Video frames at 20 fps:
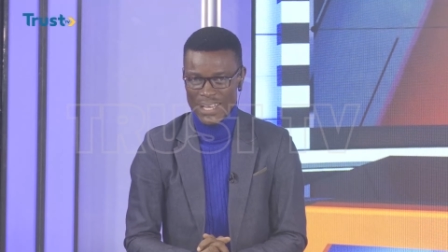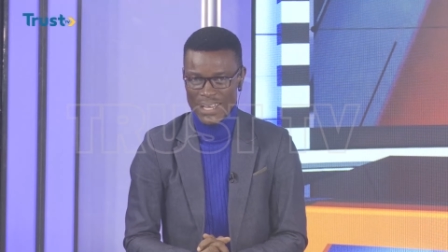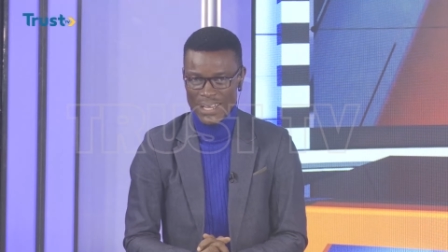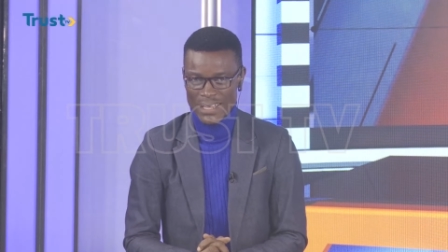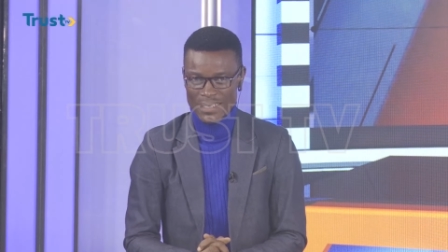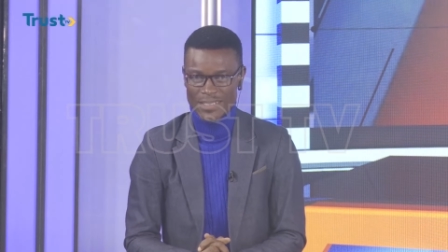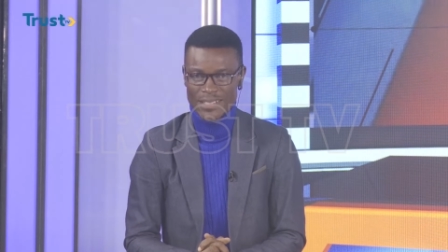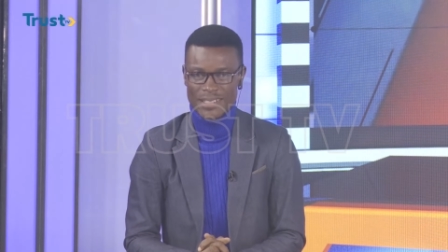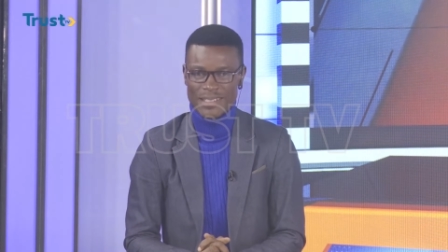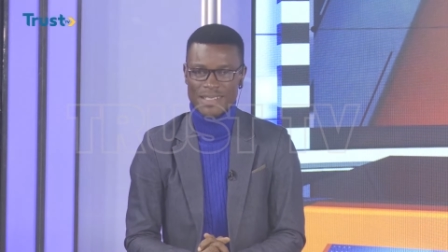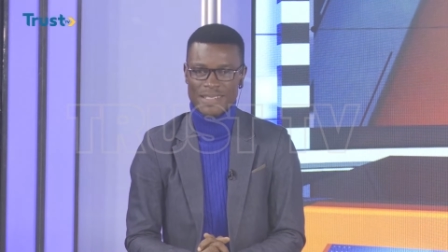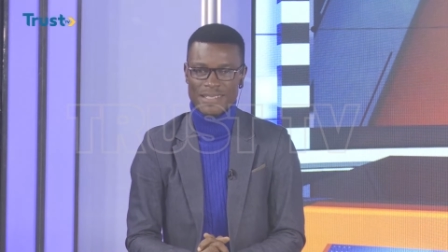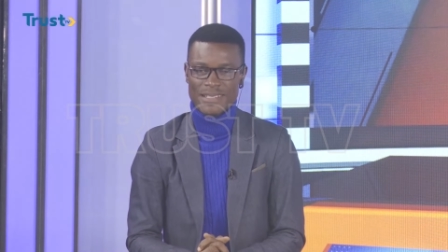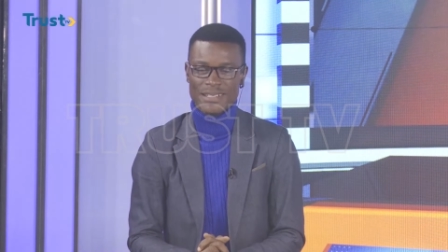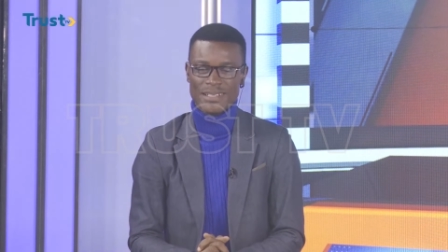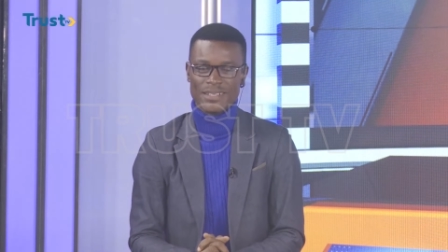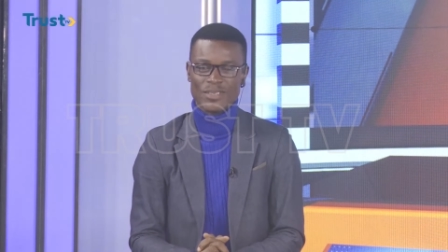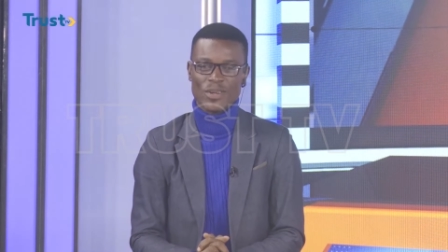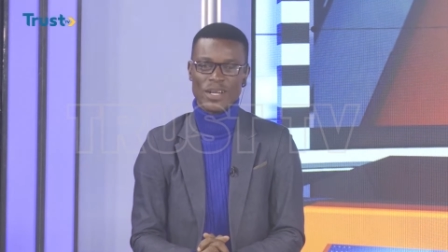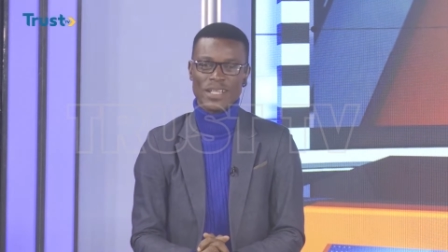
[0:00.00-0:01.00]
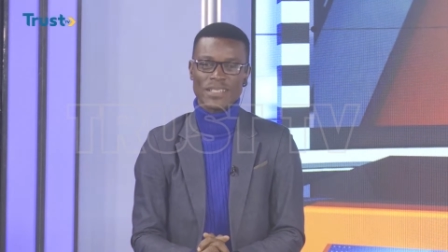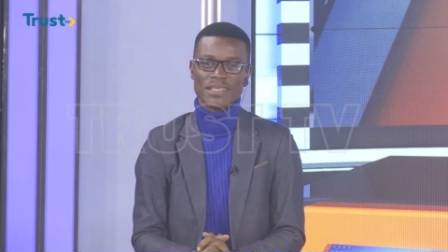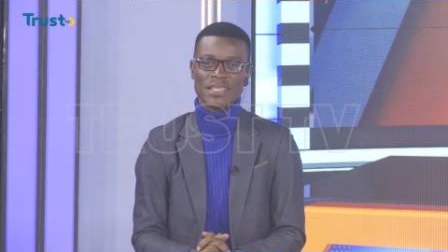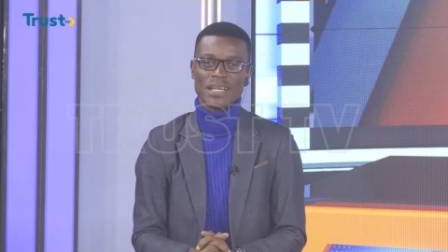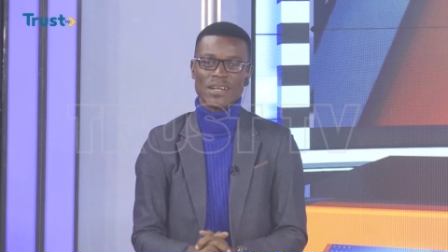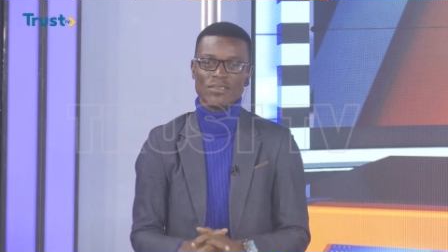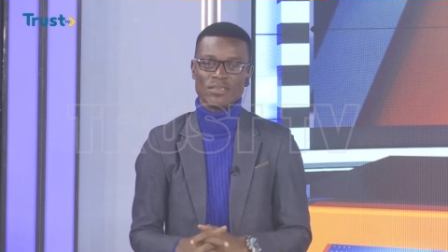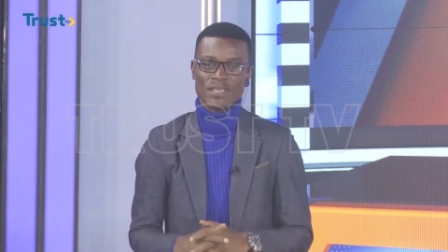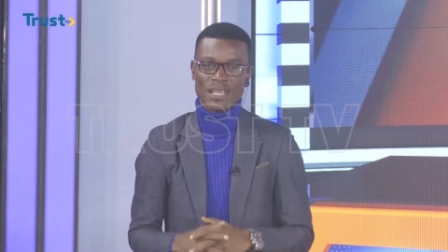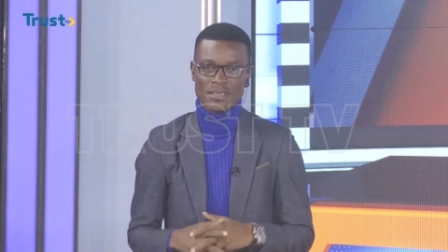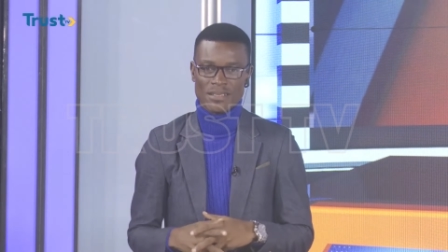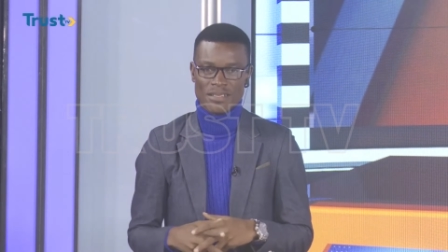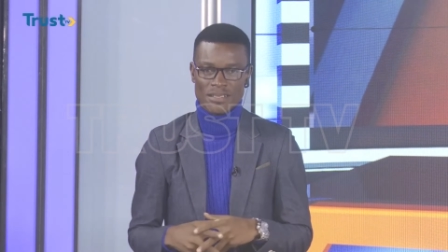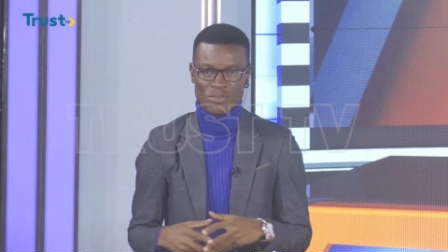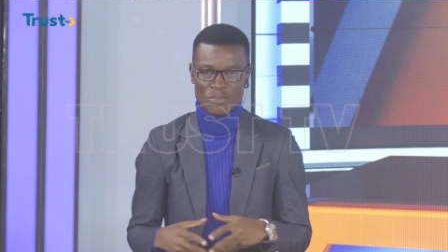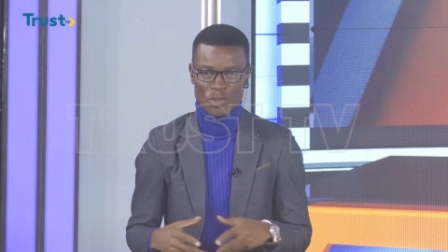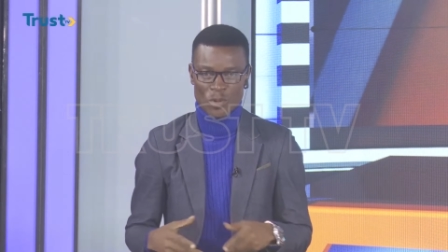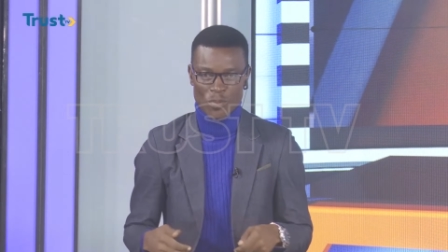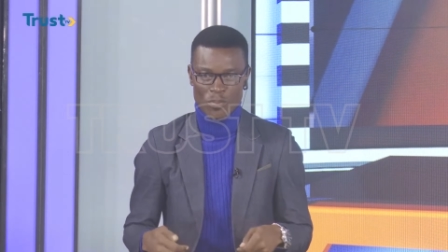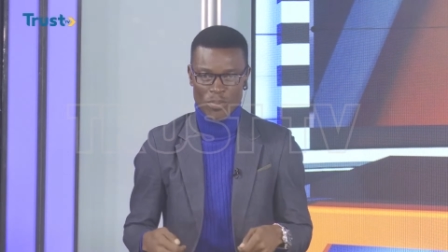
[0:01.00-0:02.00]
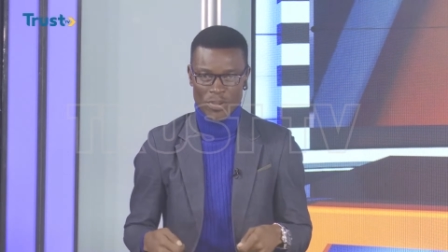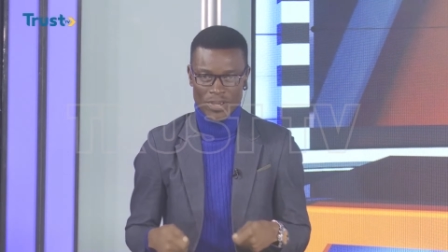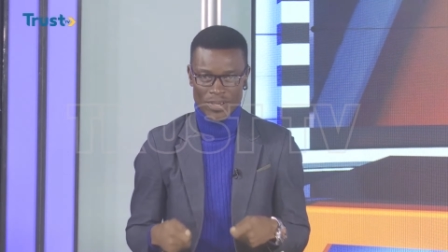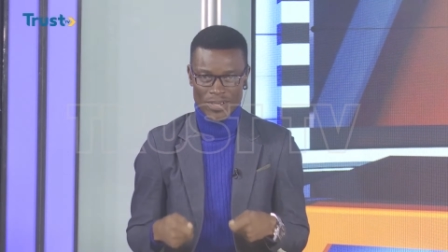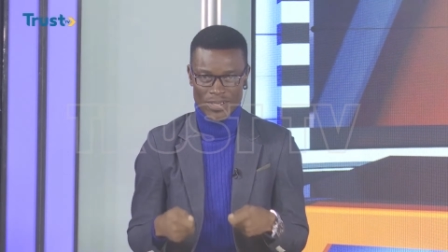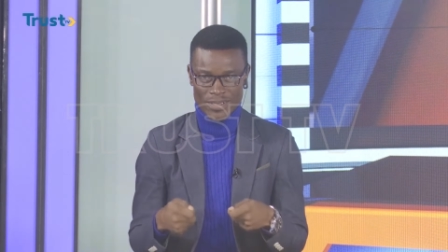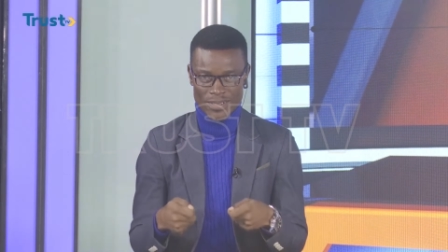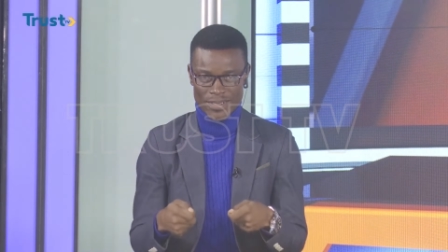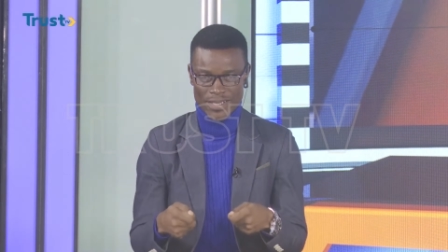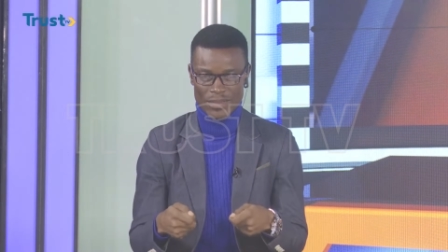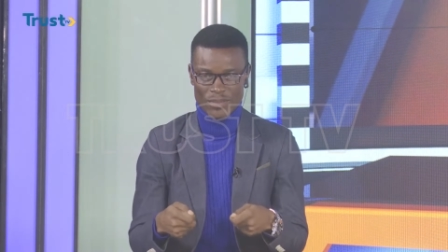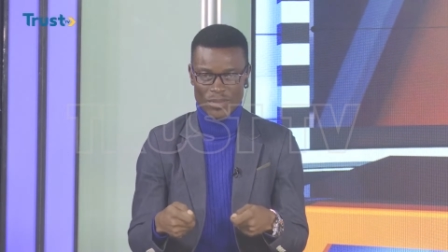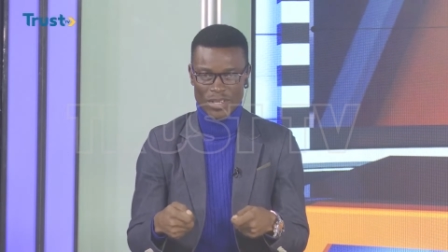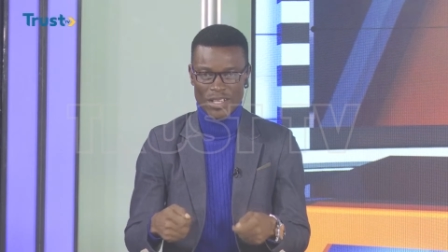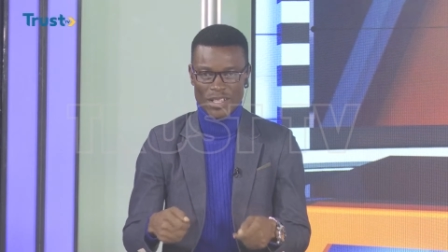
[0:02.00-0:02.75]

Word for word: at least right now, that is propelling them